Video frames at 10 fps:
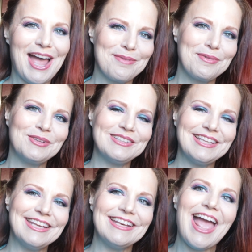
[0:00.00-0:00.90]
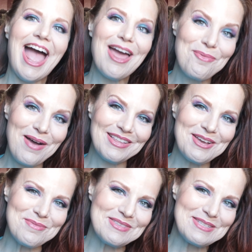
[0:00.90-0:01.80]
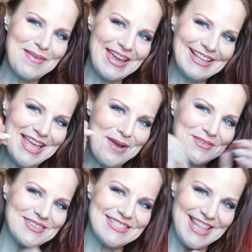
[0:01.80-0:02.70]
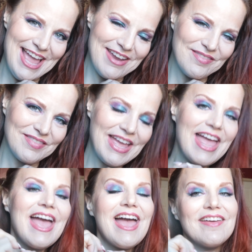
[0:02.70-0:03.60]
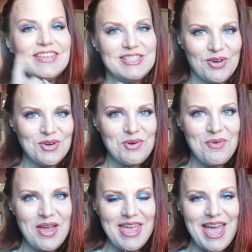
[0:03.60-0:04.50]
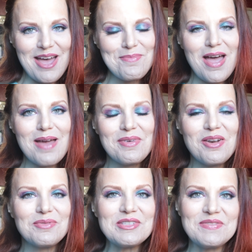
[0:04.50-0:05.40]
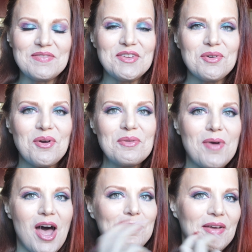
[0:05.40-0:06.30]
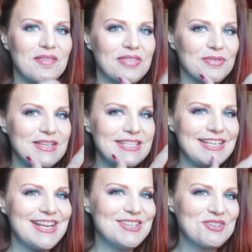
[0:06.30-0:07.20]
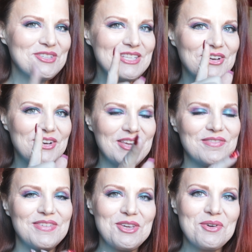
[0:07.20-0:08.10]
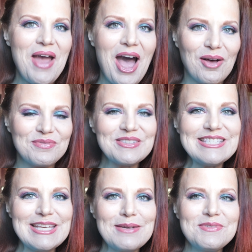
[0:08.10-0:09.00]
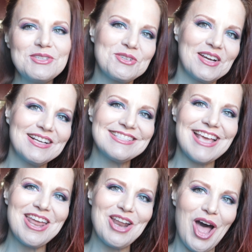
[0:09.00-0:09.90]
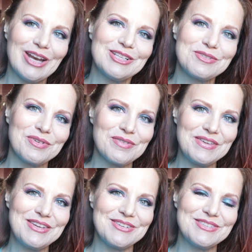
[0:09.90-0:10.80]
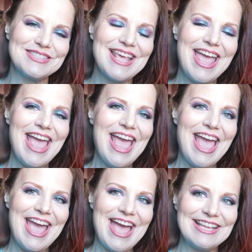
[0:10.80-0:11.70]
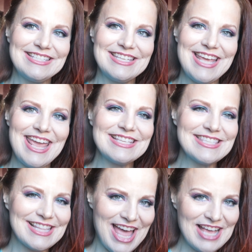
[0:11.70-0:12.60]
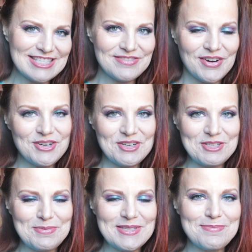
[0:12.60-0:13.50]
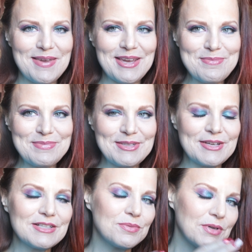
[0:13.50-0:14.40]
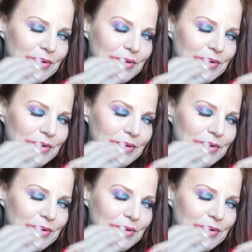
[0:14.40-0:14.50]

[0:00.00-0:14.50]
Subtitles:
I'm Colleen, and welcome to my glamorous life. If you don't know who I am, I'm an almost 50-year-old mom of 3 teenagers here to give you helpful tips, tricks, and honest reviews. And today is the last of our Christmas makeup looks.